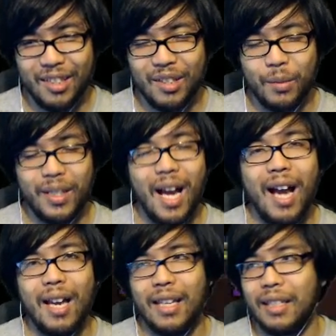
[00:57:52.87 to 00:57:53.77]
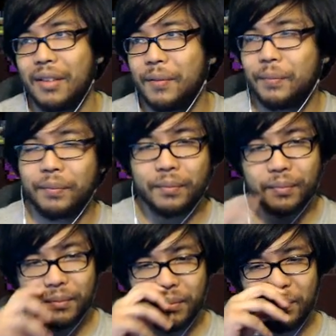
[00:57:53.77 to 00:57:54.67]
We died.
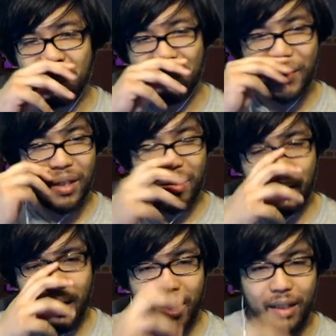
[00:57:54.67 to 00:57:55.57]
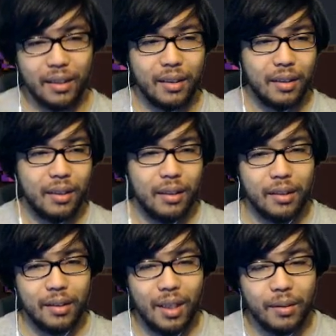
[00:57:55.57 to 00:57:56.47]
All right.
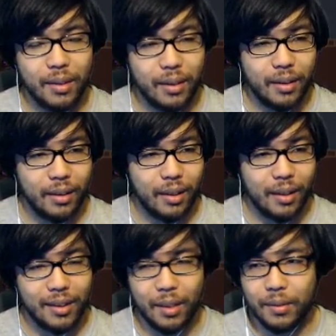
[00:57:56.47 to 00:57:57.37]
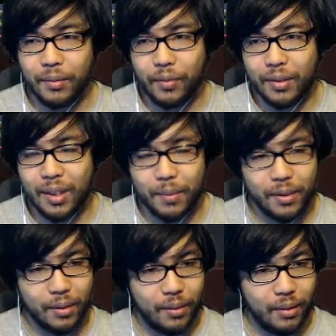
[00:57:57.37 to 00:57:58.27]
So that was the. I guess that was the first
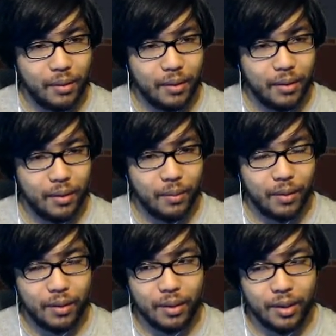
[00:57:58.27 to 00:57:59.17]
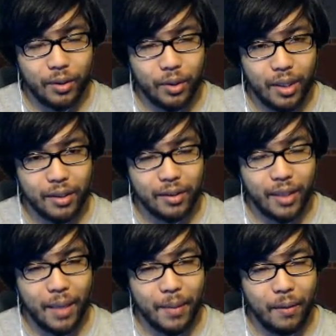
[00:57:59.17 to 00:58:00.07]
episode. Try this
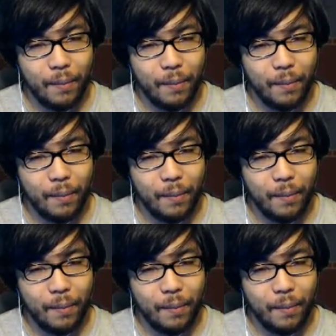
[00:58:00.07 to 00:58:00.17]
game out.